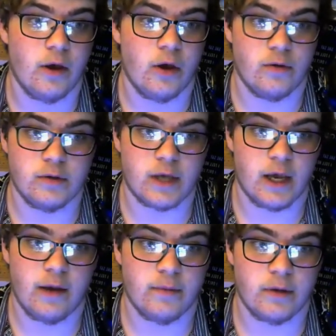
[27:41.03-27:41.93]
who
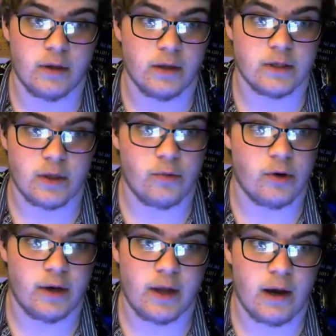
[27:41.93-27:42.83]
scammed
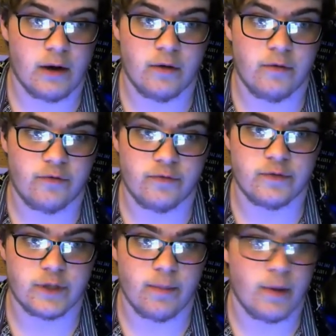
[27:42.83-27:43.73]
someone out of
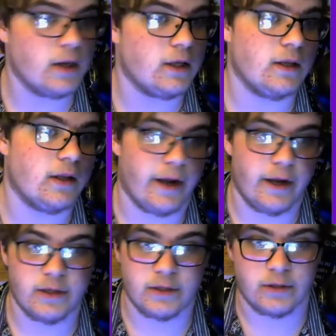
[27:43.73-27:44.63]
some money that I
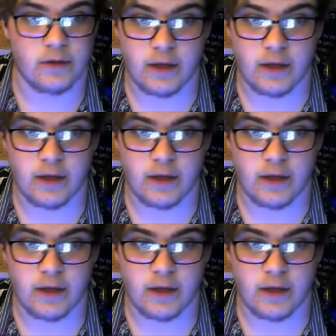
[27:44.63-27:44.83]
disagree.